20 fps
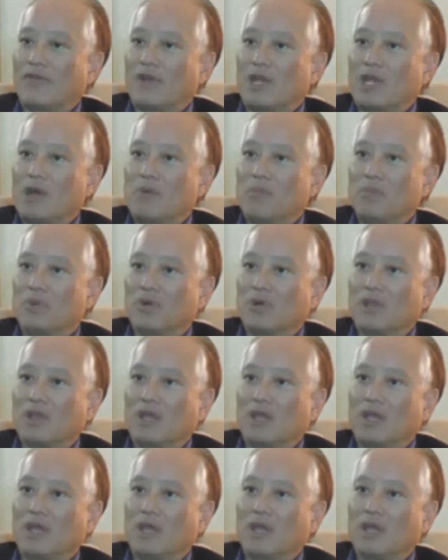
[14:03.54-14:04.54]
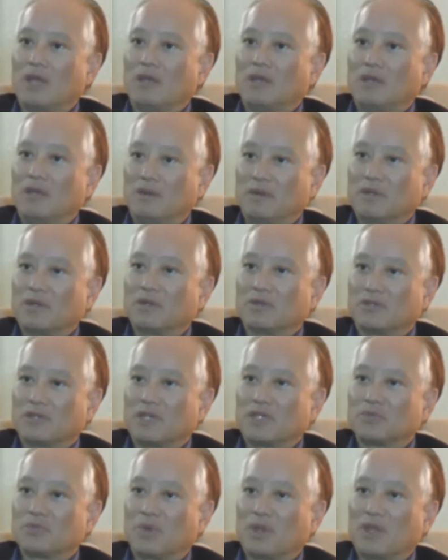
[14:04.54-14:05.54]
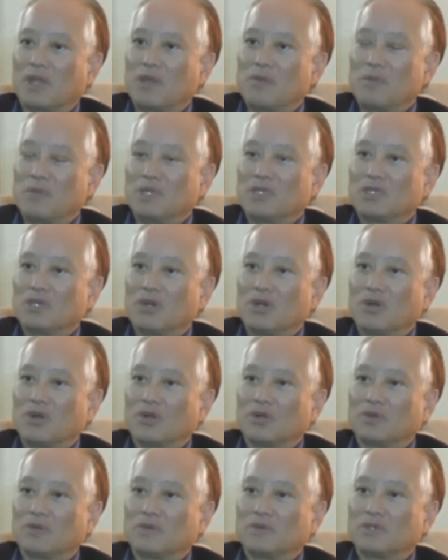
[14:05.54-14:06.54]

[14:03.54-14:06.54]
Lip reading: have a number in their head because that's what they've been told.